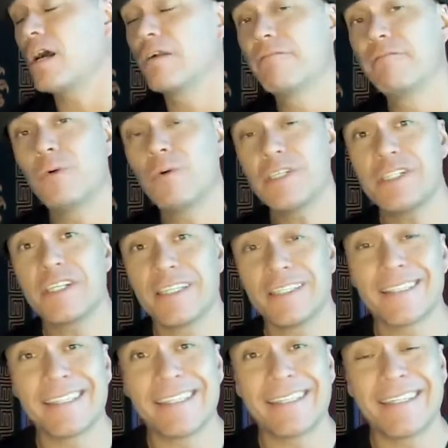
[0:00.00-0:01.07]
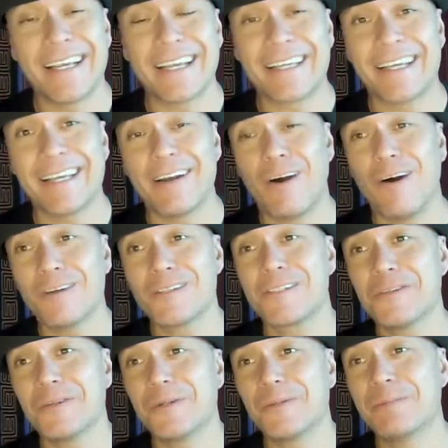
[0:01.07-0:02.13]
Unfortunately, it can
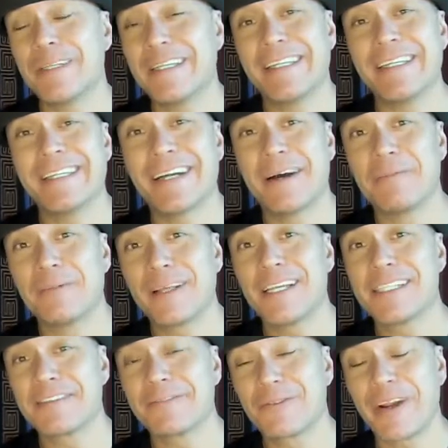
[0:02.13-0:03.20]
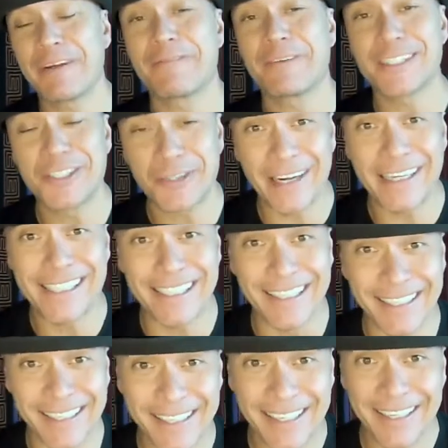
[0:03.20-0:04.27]
also be a place of great
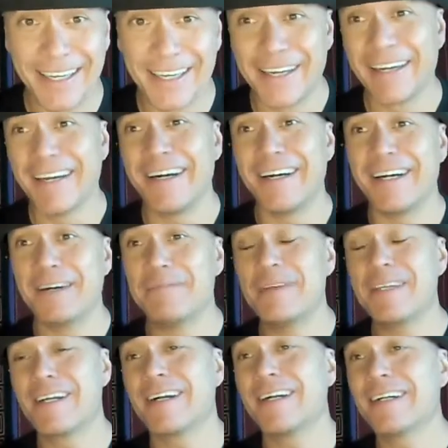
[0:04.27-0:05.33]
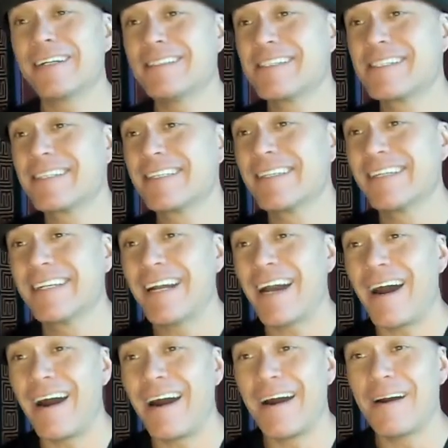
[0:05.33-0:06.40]
frustration because
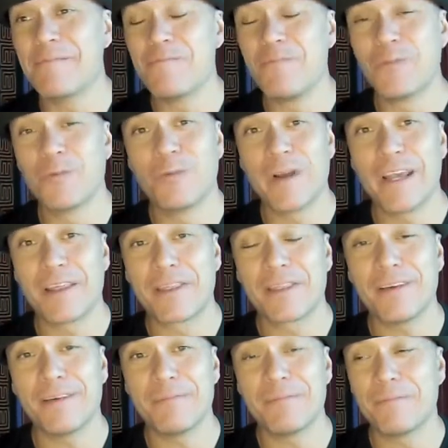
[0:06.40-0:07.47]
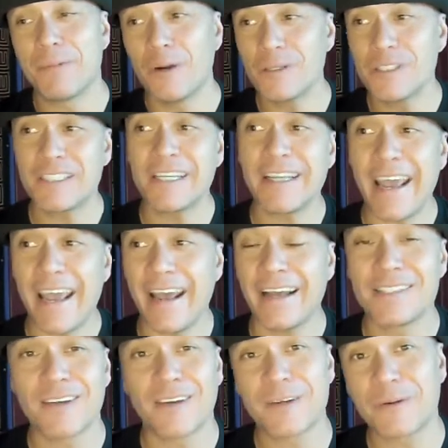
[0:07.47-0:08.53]
with posting
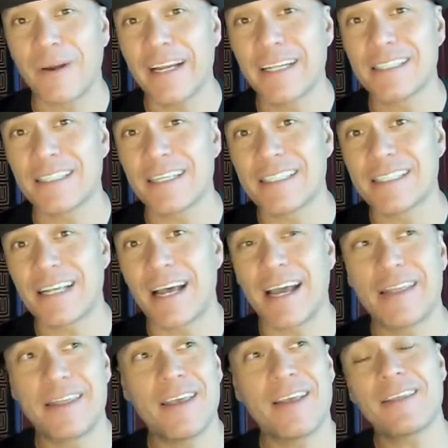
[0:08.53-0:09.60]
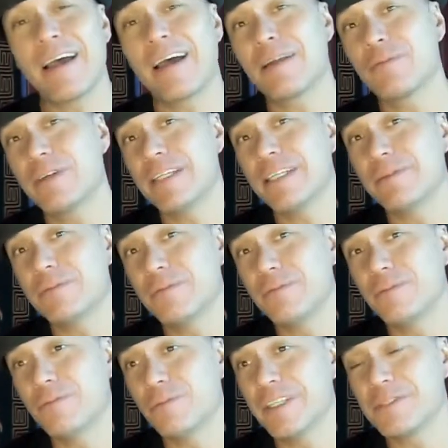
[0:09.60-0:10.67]
ads on Craigslist, I think that we
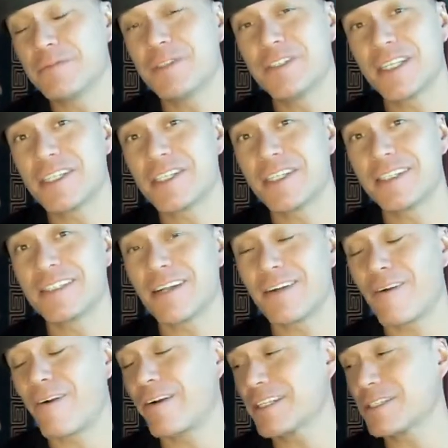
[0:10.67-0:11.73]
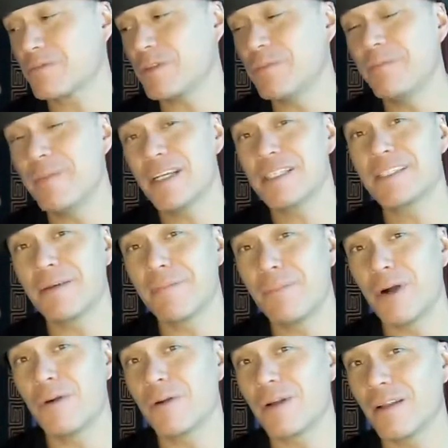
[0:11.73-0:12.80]
as musicians and artists, we miss the
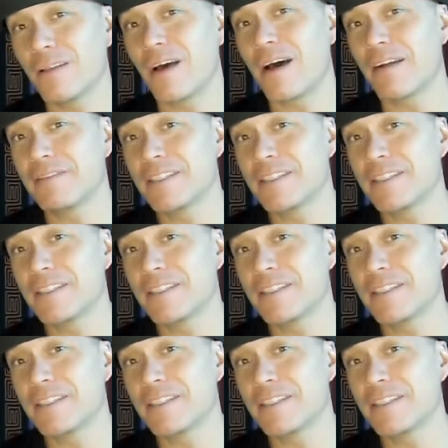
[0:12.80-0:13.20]
boat a lot of